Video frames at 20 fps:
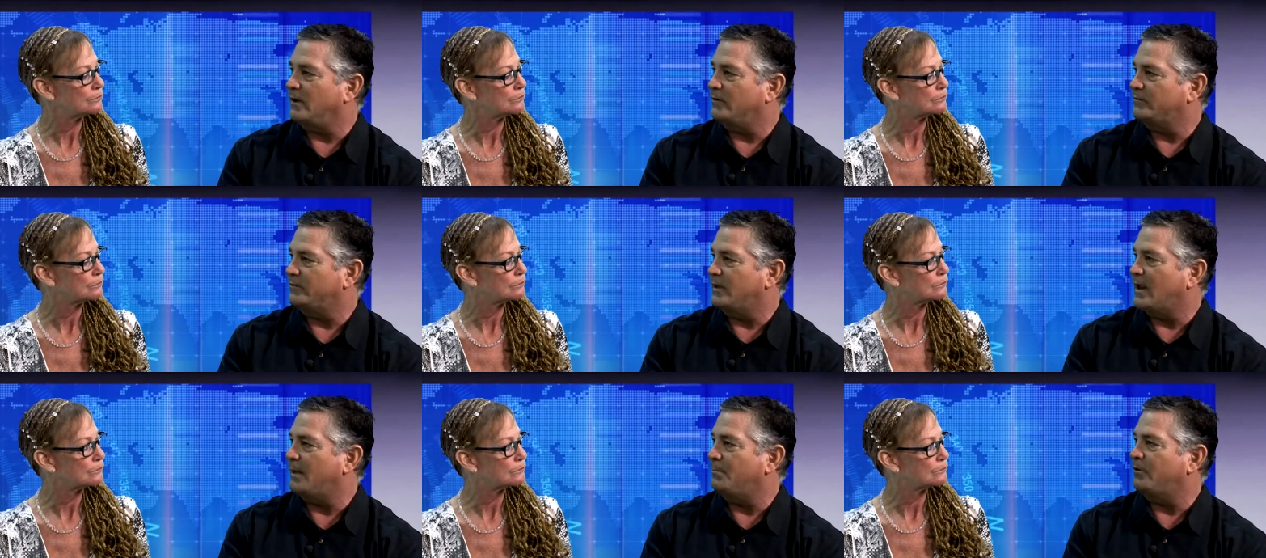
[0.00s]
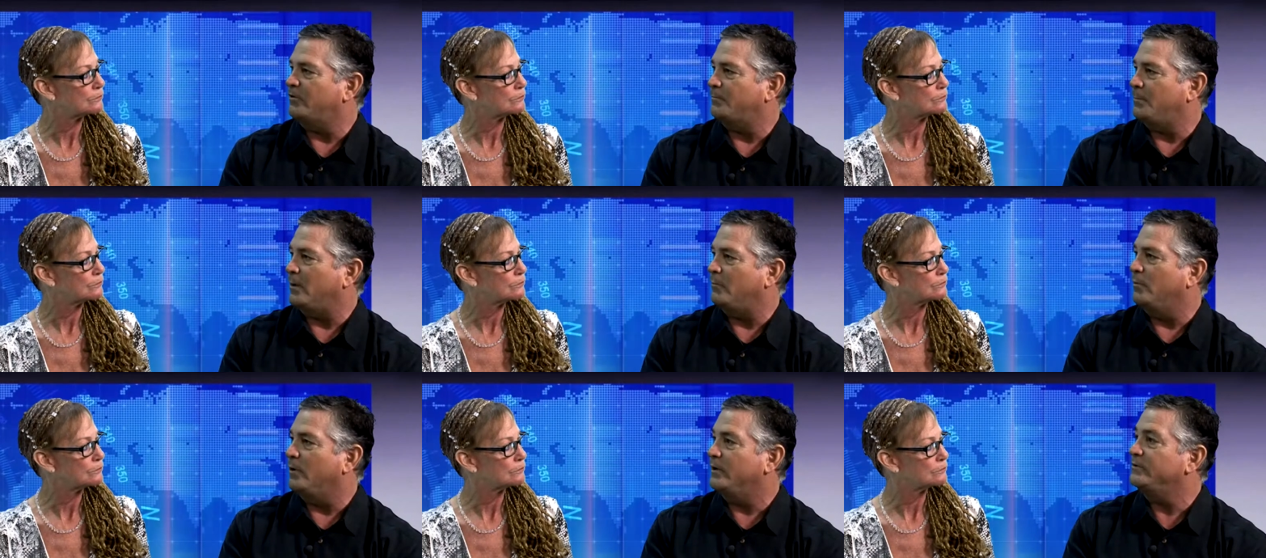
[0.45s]

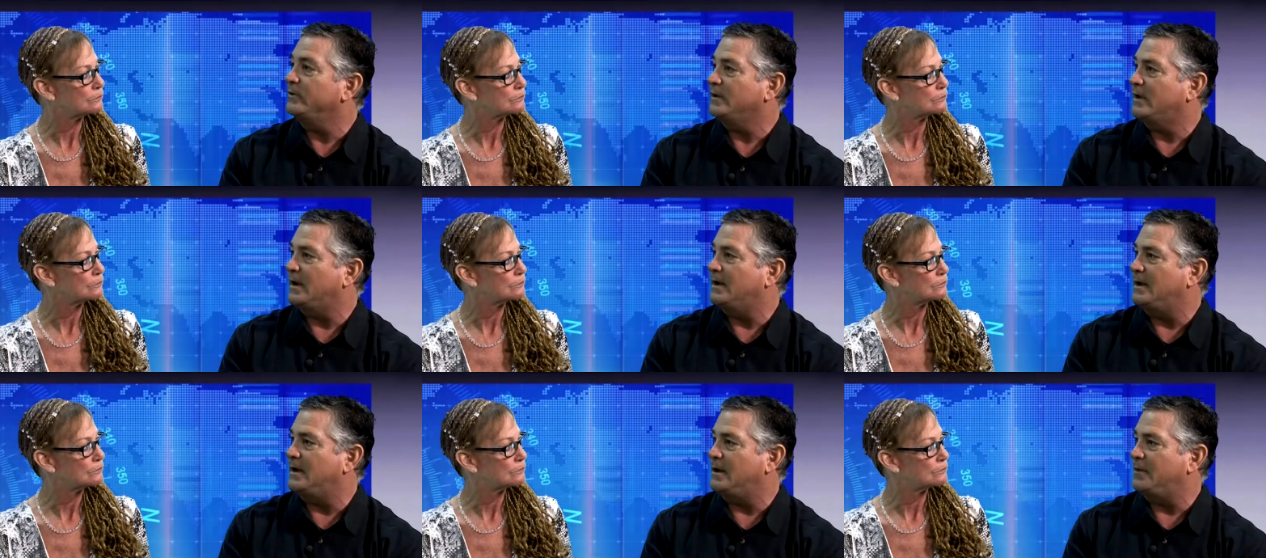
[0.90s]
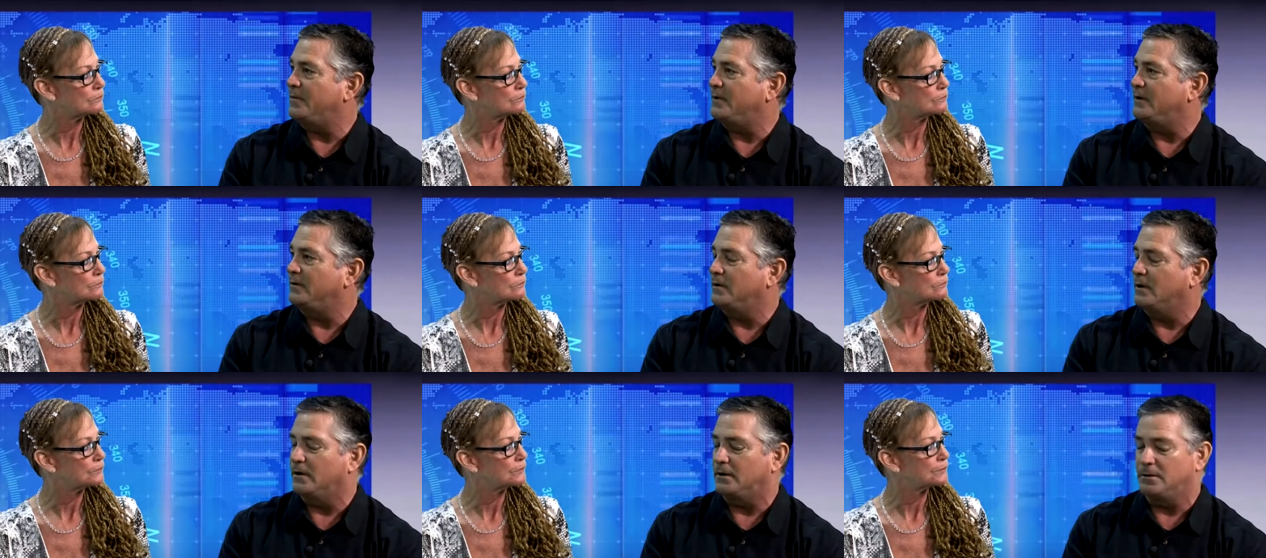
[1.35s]
Speaker 1: establishment wasn't getting anything
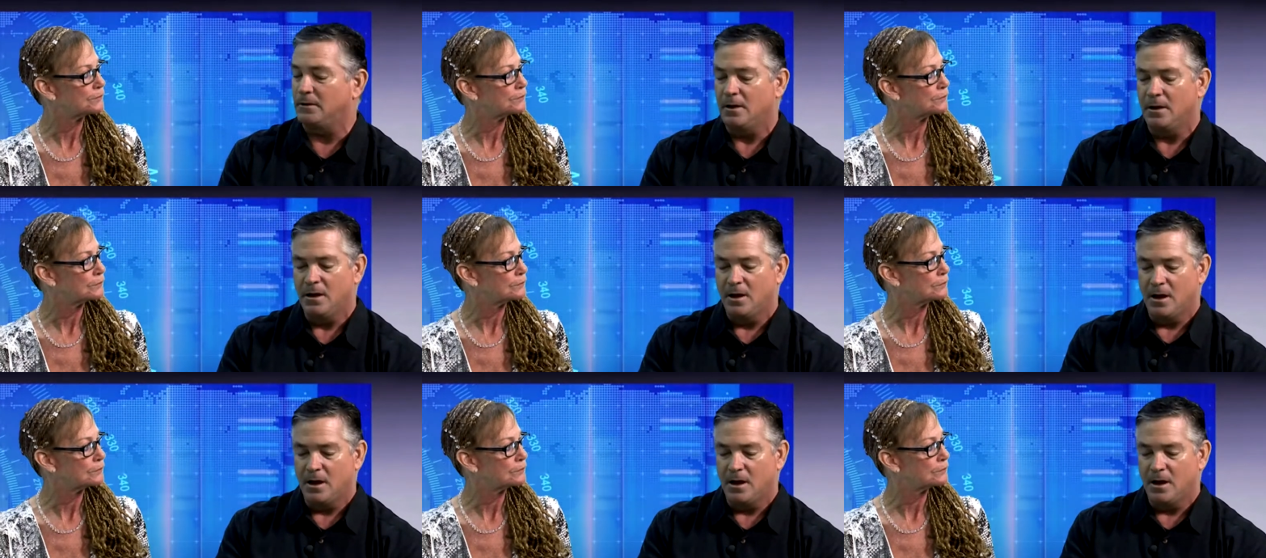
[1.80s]
done,